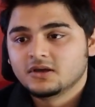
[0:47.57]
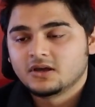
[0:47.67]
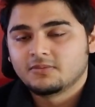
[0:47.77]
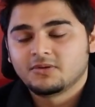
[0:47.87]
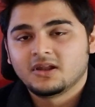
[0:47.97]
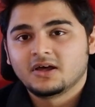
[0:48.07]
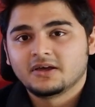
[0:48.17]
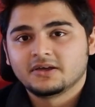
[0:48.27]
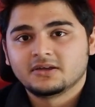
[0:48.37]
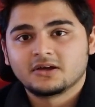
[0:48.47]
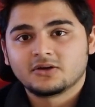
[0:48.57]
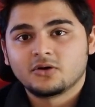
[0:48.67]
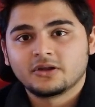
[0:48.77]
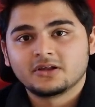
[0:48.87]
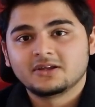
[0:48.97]
apply
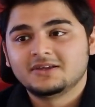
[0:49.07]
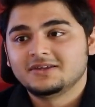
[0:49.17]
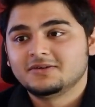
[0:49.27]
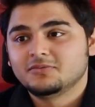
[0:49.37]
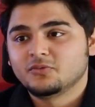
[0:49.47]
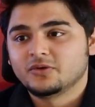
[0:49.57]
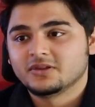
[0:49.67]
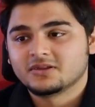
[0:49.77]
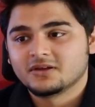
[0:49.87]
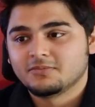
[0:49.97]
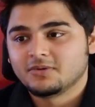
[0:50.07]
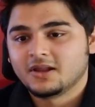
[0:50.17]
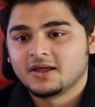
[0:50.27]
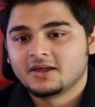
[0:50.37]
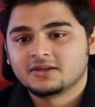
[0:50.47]
accordingly with a
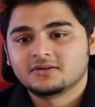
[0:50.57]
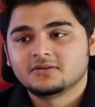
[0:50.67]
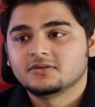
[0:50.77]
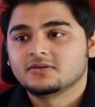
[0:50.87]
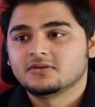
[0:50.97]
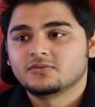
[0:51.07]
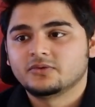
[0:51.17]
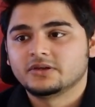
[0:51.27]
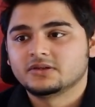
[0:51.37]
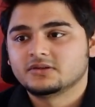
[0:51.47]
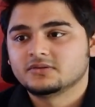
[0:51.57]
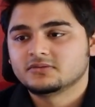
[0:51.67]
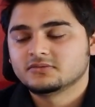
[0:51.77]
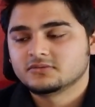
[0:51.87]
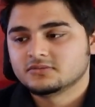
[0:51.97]
plan, with
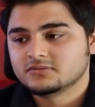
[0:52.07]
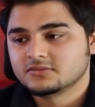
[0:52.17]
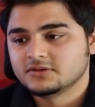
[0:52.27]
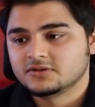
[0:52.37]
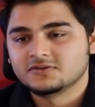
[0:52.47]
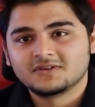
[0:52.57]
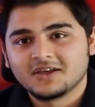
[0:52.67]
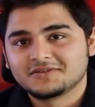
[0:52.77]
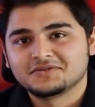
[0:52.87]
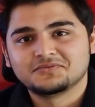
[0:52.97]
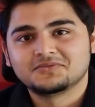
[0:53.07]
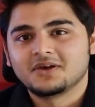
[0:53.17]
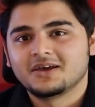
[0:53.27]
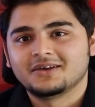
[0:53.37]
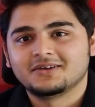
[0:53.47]
enthusiasm,
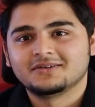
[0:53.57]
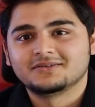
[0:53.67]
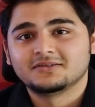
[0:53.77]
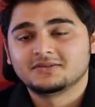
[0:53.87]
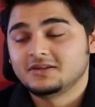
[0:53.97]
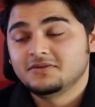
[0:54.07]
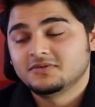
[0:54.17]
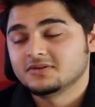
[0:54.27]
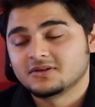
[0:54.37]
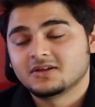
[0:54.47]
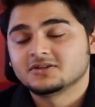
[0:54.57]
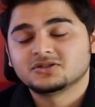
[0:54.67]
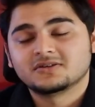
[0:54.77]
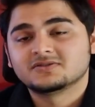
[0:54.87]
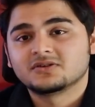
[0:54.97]
and even get a
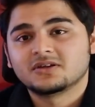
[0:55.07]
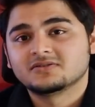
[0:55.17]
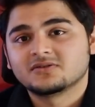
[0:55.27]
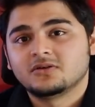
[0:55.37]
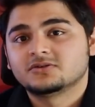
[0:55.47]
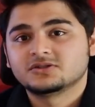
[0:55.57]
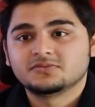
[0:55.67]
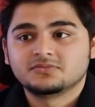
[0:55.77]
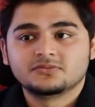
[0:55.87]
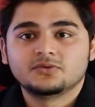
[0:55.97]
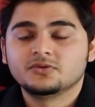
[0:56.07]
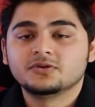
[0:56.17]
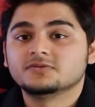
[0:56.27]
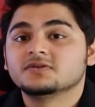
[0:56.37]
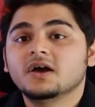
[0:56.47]
chance to get a scholarship. Who
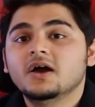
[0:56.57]
knows?